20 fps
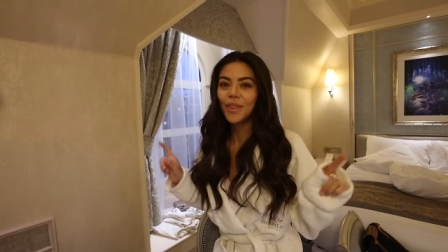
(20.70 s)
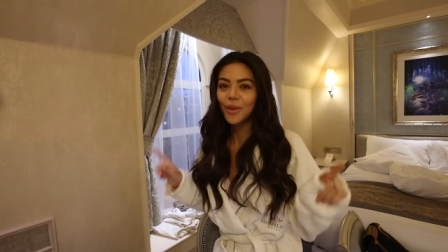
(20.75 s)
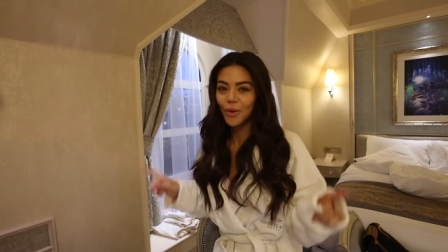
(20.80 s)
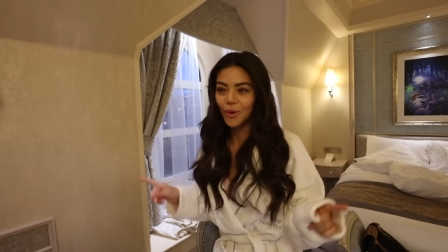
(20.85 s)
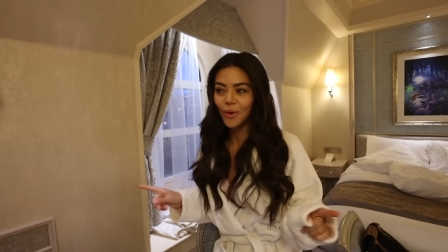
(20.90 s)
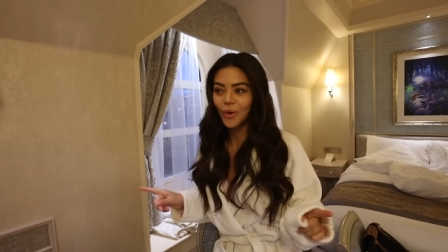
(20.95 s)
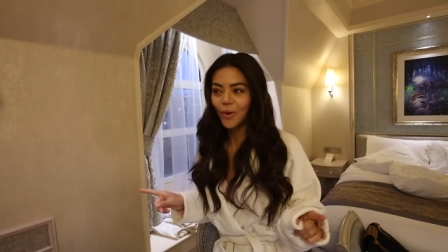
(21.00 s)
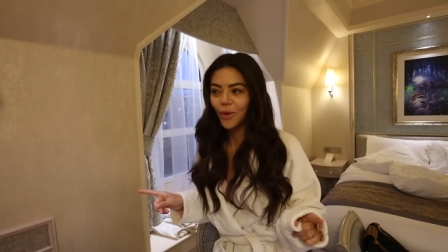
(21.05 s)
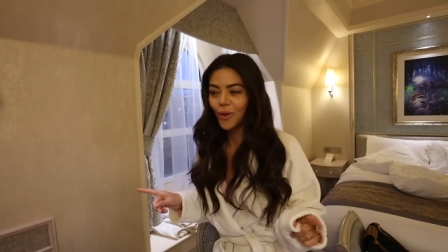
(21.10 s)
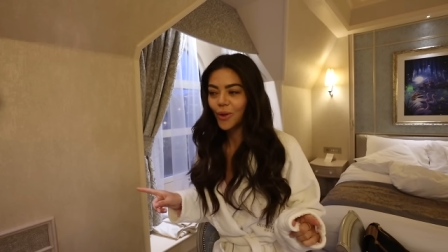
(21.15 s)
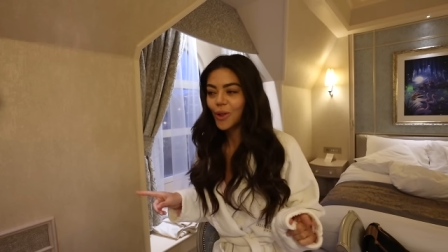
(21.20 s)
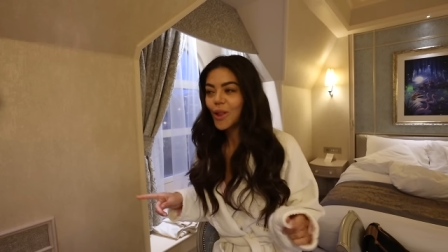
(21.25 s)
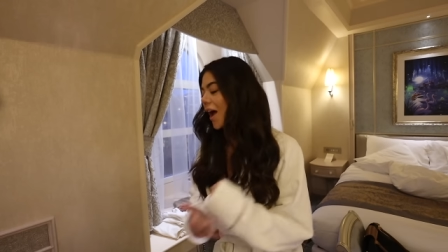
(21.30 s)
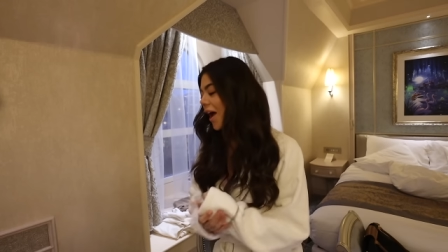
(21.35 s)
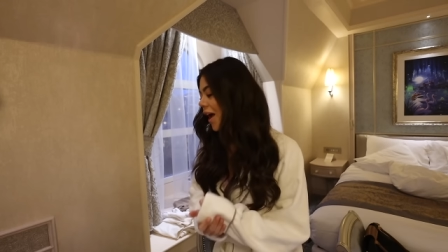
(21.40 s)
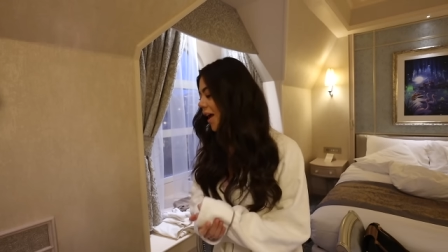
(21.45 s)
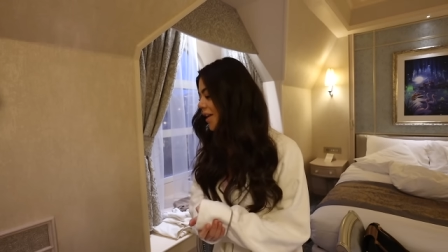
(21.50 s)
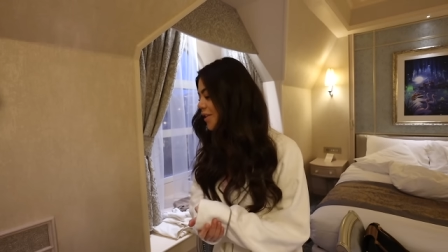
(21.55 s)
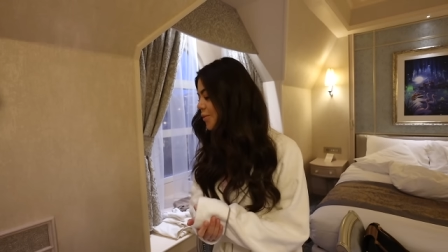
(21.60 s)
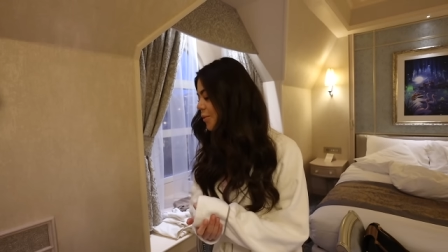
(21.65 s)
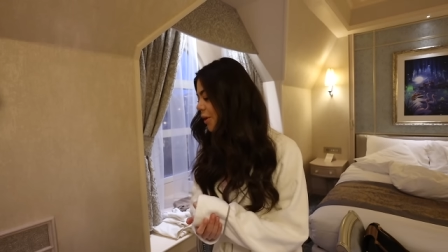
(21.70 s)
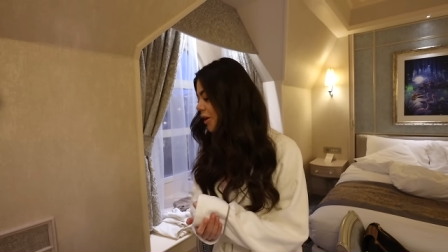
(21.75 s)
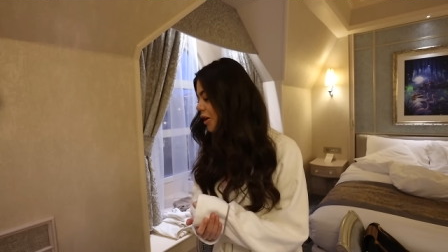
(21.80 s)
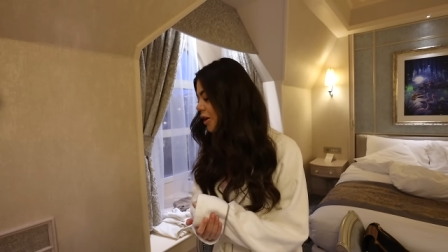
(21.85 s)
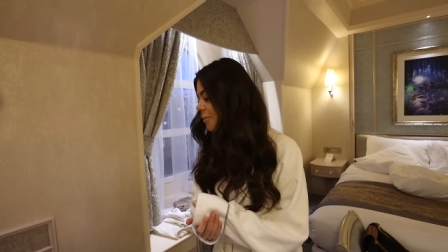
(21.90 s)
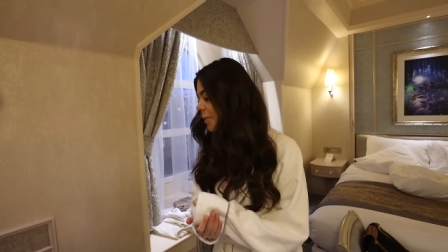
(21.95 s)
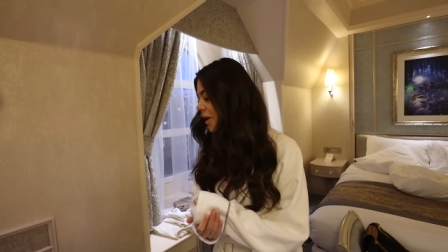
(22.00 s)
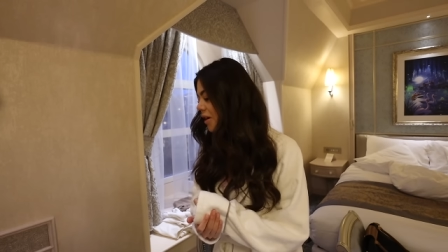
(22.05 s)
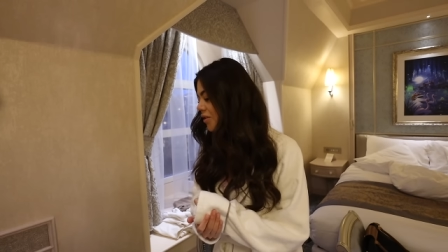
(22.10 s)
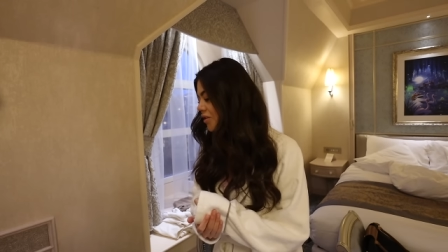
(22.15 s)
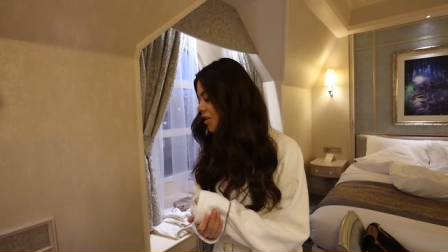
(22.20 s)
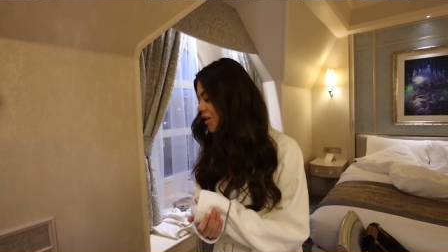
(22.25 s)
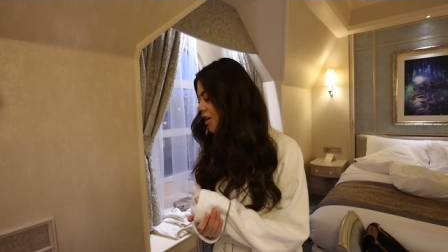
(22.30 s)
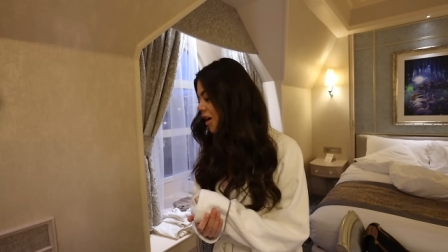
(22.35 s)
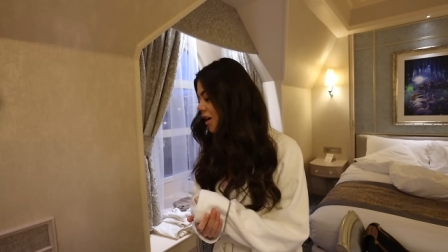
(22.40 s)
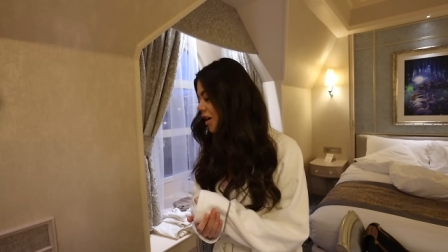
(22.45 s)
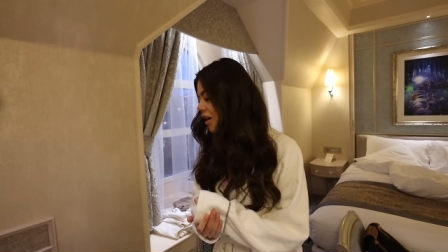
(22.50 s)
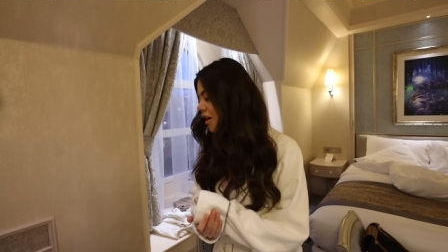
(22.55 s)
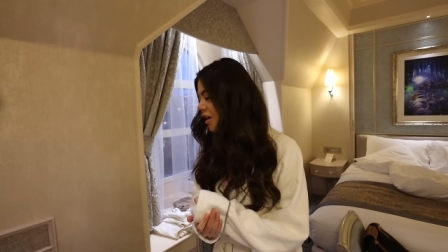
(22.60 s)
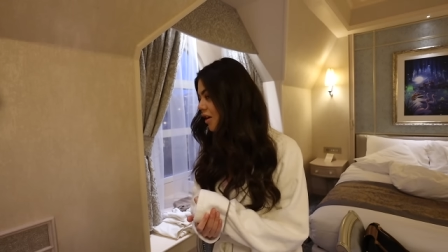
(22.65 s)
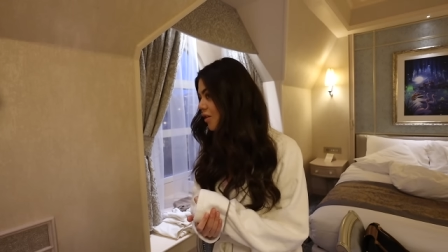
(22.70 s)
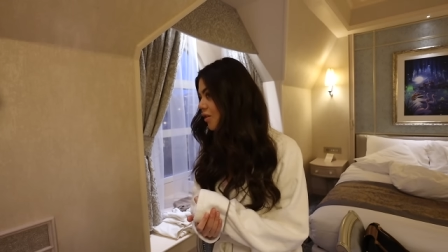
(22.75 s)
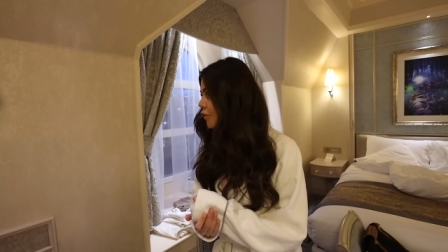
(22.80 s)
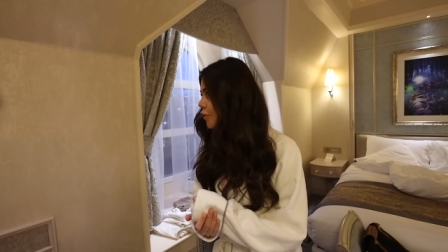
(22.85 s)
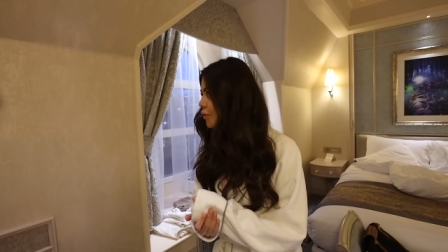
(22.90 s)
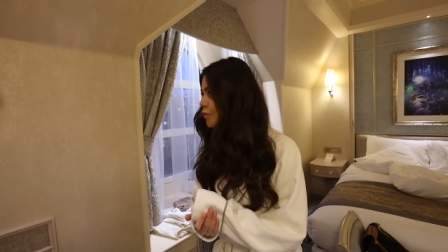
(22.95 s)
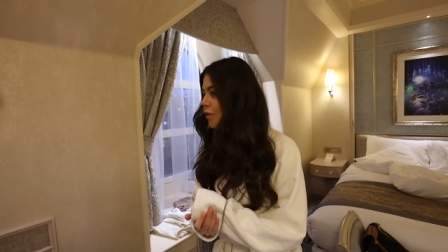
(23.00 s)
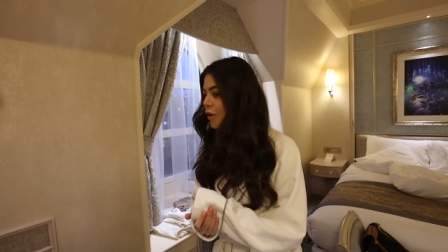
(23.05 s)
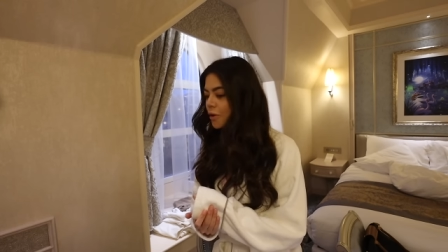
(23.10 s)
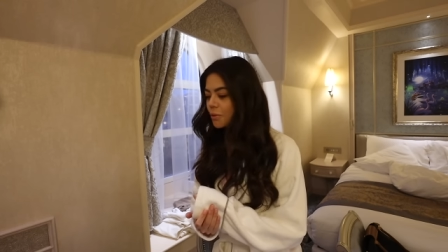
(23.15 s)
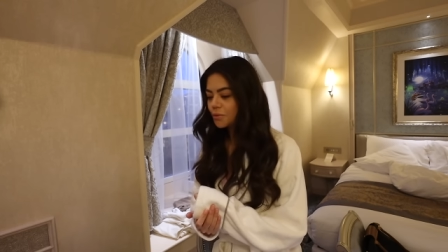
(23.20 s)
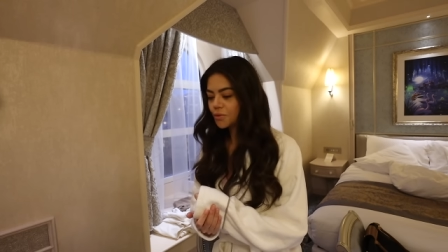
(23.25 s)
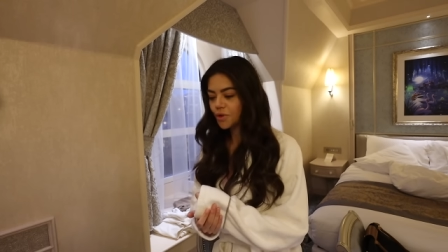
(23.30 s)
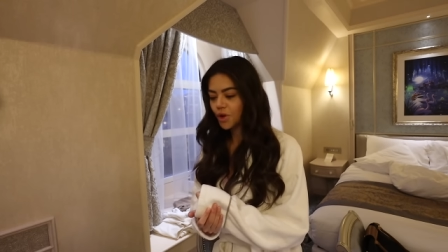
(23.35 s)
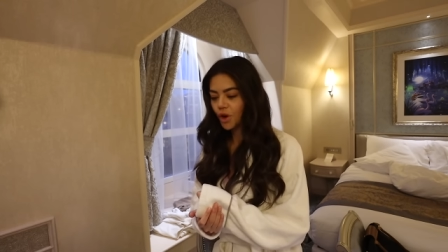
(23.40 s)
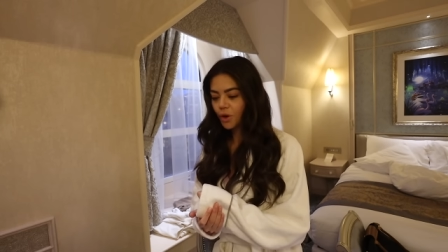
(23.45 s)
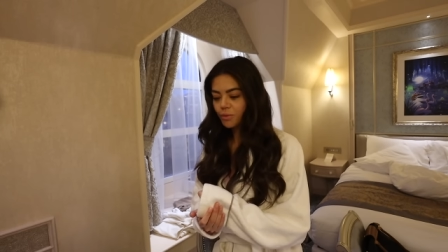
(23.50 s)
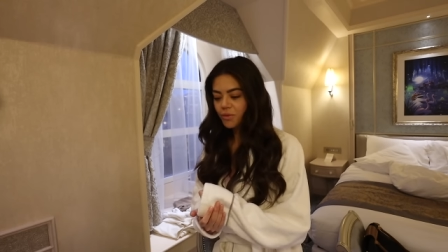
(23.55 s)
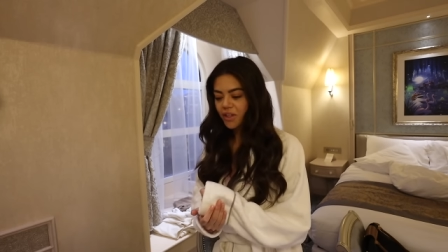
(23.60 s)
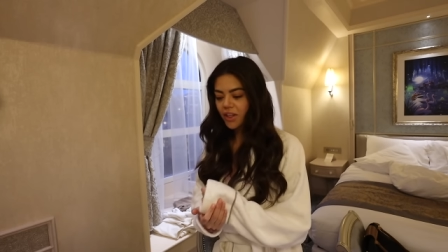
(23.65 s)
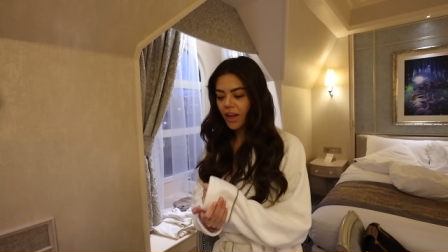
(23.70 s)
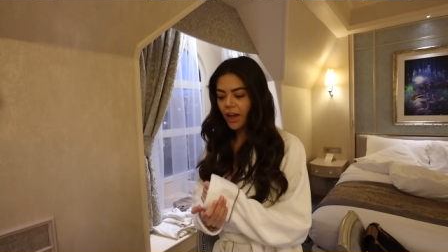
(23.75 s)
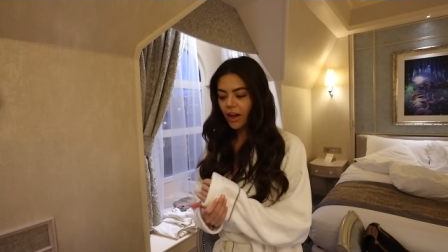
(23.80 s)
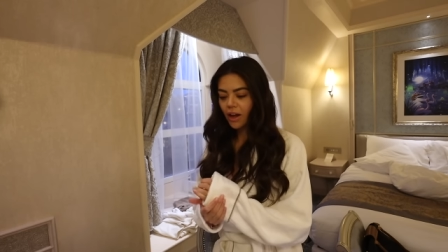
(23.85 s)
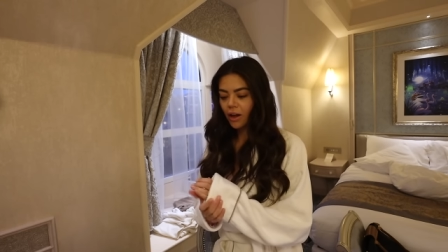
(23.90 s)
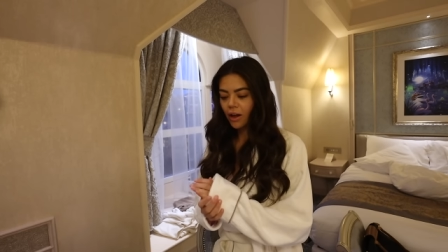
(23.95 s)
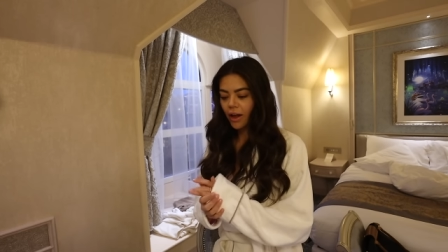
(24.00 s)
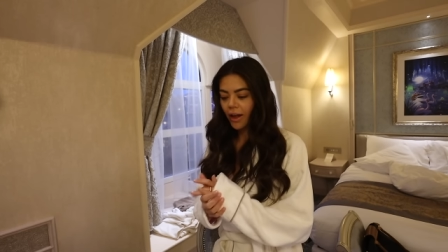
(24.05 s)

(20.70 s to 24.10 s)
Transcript: the hall, and we're about to go full rope drop to get our